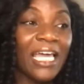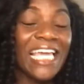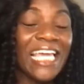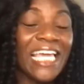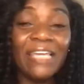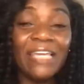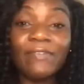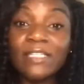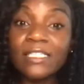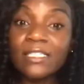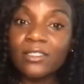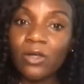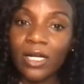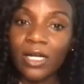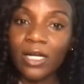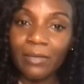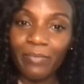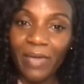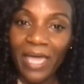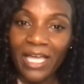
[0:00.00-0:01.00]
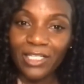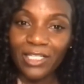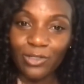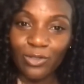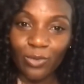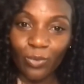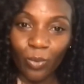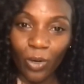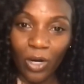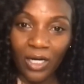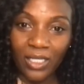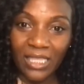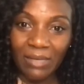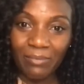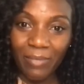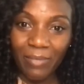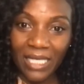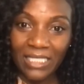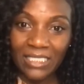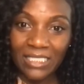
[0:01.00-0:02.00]
even starting back to the work that
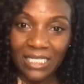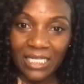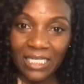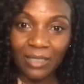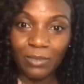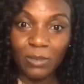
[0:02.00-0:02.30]
my team